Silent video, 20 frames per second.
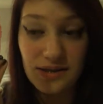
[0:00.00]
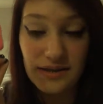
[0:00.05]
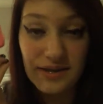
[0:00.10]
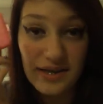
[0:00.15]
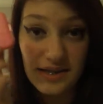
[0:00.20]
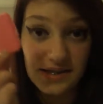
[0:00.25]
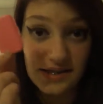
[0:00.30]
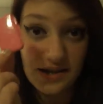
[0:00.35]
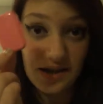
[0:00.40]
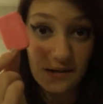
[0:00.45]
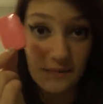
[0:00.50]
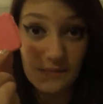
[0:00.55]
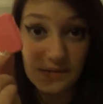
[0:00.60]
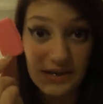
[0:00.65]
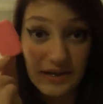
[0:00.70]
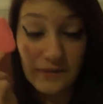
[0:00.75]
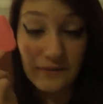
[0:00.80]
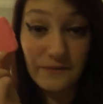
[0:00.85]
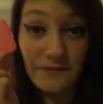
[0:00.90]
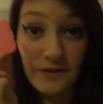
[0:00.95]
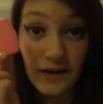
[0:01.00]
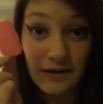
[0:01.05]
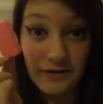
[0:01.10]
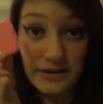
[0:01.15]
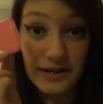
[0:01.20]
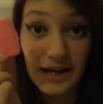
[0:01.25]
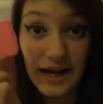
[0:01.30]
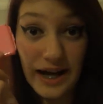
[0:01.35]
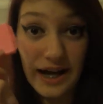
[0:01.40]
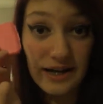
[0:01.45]
This comes in
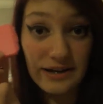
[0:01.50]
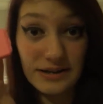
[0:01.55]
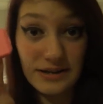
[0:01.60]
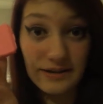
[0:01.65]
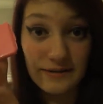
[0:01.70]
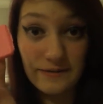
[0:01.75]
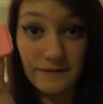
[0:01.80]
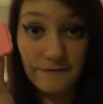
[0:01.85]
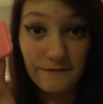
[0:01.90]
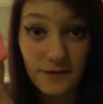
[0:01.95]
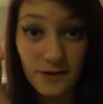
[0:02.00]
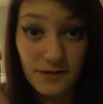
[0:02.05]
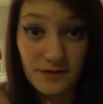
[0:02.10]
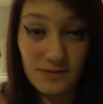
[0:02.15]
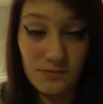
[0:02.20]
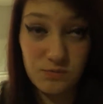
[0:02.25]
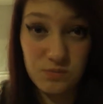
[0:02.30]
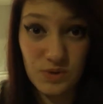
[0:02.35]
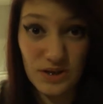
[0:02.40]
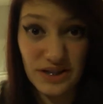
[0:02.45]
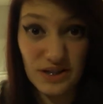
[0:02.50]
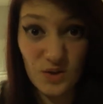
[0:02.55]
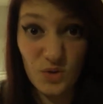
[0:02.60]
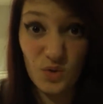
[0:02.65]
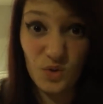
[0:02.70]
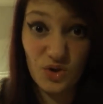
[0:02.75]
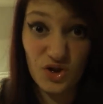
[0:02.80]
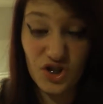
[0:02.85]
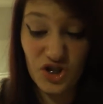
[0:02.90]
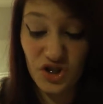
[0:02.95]
very handy the first week
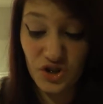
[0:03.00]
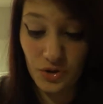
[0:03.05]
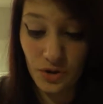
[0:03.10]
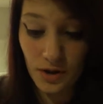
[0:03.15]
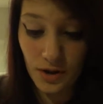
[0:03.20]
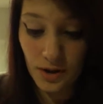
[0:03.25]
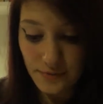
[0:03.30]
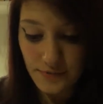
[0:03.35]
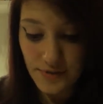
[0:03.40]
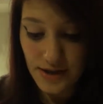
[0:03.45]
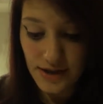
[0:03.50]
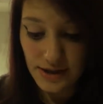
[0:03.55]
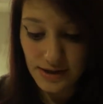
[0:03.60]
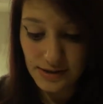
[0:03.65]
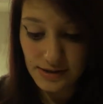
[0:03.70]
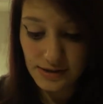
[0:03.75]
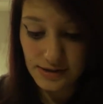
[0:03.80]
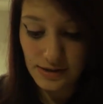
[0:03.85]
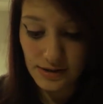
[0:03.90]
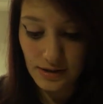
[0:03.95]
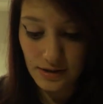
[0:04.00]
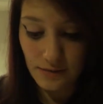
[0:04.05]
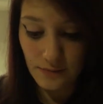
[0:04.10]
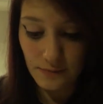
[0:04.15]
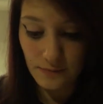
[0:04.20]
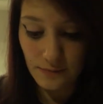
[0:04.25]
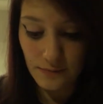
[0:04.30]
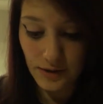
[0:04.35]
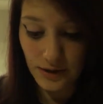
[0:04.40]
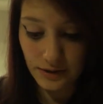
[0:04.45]
or two. This,
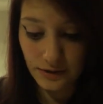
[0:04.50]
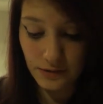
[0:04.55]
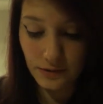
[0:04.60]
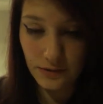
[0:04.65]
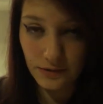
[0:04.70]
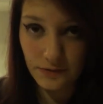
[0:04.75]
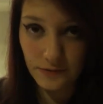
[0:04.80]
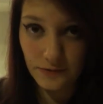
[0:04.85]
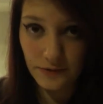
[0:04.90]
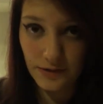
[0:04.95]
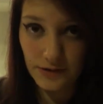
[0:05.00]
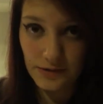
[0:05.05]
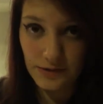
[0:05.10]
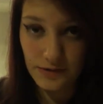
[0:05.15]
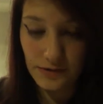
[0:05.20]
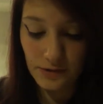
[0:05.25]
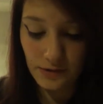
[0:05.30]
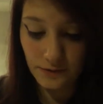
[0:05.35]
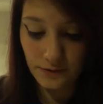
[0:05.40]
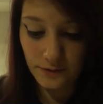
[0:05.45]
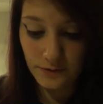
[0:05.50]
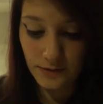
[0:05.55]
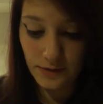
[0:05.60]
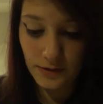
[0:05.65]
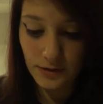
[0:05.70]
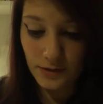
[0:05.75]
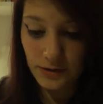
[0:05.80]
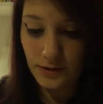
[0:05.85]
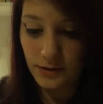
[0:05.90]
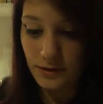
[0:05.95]
my good friends of
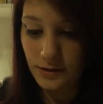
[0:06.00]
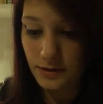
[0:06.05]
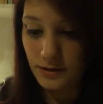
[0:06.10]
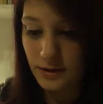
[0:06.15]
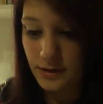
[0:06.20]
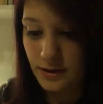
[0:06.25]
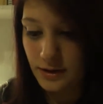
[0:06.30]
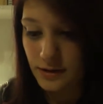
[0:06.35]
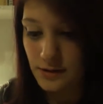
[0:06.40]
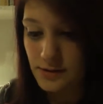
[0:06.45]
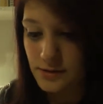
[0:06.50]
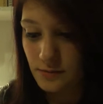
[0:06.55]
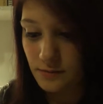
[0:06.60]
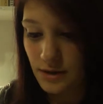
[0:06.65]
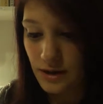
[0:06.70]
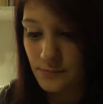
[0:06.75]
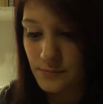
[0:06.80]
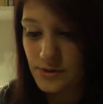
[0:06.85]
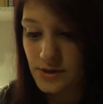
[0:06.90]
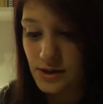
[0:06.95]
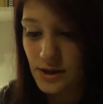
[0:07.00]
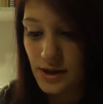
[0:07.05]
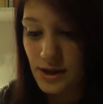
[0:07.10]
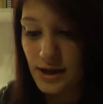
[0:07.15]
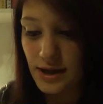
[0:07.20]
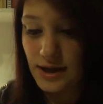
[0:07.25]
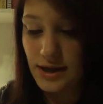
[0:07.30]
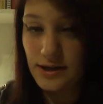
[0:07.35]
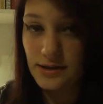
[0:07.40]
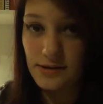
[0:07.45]
the interwebs,
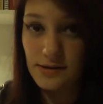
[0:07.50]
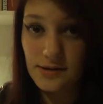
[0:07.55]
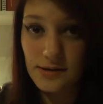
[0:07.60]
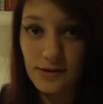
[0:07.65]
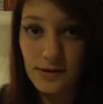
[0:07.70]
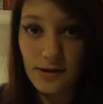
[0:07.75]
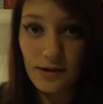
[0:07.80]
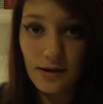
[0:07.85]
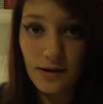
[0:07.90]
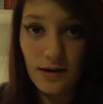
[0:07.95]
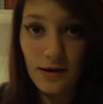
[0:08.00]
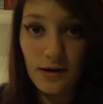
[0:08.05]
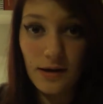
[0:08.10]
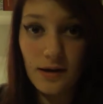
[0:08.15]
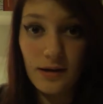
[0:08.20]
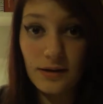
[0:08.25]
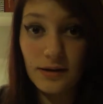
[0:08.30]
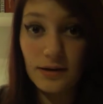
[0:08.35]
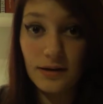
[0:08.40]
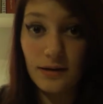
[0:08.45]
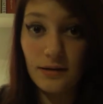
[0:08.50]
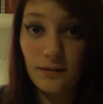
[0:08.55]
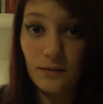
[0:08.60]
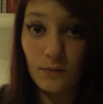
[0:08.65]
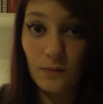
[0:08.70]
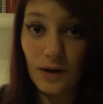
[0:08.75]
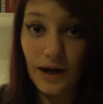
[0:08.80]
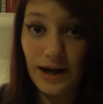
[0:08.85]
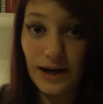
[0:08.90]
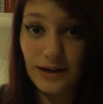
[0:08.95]
is
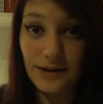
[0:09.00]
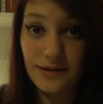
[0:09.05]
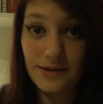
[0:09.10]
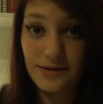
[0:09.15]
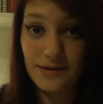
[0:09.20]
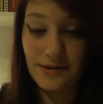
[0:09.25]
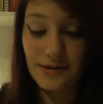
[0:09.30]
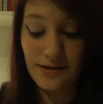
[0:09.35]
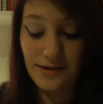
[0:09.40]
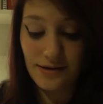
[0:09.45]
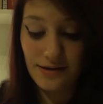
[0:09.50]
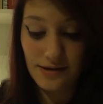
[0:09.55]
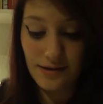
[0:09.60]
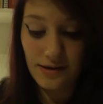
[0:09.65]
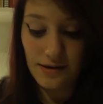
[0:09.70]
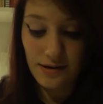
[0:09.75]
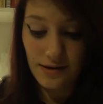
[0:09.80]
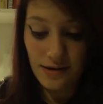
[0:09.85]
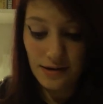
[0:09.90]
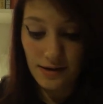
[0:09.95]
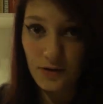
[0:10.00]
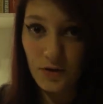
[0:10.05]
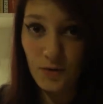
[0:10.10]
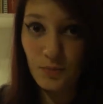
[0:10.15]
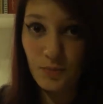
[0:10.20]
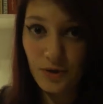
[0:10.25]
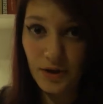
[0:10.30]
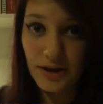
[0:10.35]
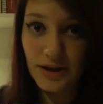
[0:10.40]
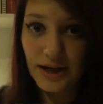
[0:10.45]
wax.
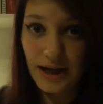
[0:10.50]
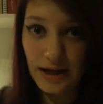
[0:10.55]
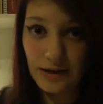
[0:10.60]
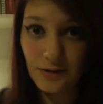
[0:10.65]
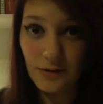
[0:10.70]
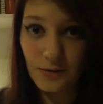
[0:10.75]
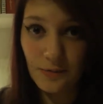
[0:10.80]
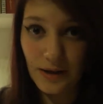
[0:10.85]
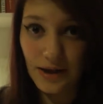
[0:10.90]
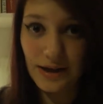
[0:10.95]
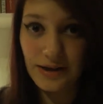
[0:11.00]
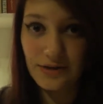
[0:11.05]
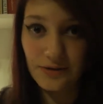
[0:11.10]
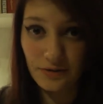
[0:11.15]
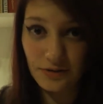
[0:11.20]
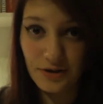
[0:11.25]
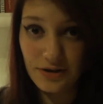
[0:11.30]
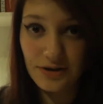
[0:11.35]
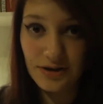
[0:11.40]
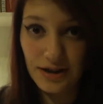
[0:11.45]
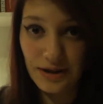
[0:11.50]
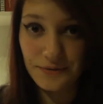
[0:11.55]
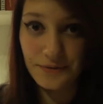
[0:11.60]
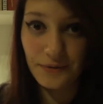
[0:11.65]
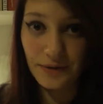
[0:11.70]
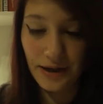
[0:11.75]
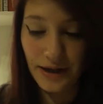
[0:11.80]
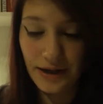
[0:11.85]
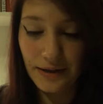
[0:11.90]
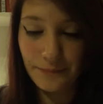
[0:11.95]
You put candle wax on your
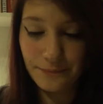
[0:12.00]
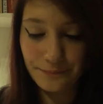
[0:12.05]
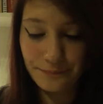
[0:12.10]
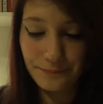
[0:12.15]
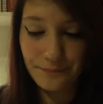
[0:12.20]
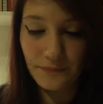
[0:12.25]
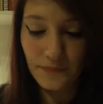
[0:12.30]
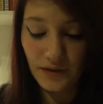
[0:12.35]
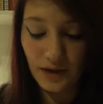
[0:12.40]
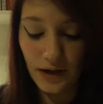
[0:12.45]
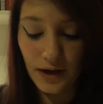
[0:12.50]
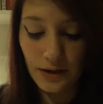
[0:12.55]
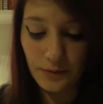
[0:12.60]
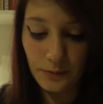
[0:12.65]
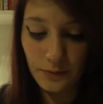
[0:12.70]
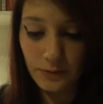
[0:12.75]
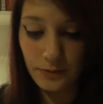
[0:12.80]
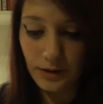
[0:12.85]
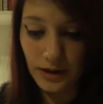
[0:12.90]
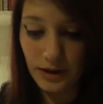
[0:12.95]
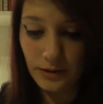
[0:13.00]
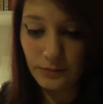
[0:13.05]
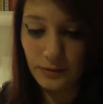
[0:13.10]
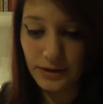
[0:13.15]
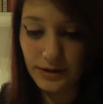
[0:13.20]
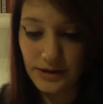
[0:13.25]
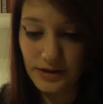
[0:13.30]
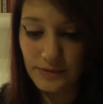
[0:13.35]
teeth, okay? I will I will